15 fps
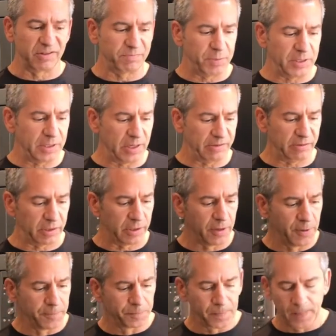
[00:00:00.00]
spinning nicely.
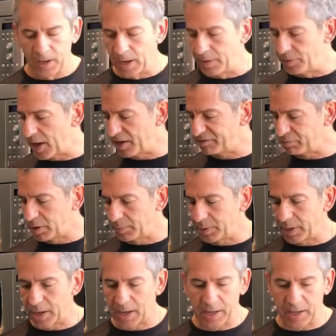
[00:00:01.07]
And that's when I'm going to